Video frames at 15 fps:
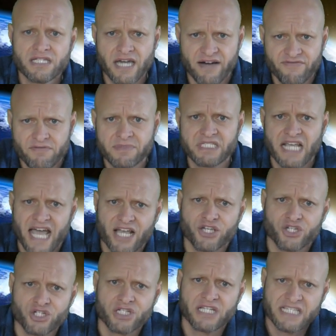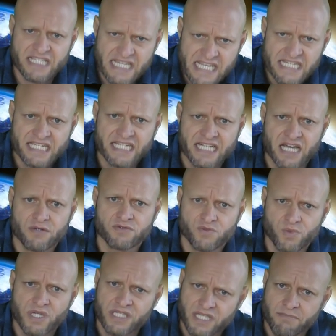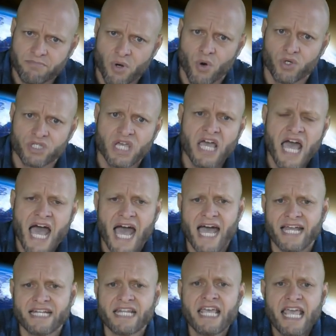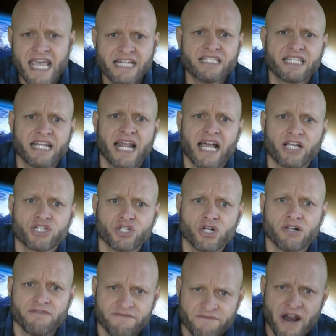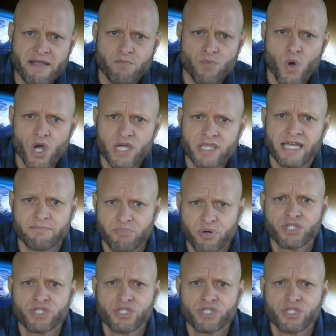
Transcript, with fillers: Government action is needed and we support an international framework that